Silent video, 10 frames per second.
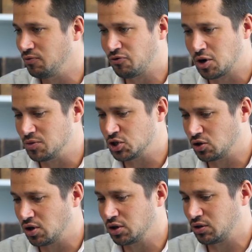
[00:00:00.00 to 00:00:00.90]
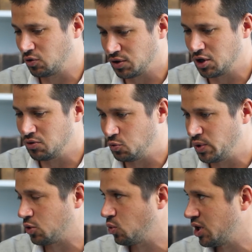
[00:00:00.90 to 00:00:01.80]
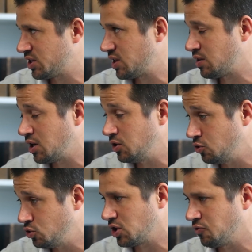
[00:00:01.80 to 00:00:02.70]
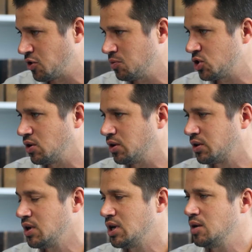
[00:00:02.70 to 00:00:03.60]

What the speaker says: from the start, although we advise that they do so from the start,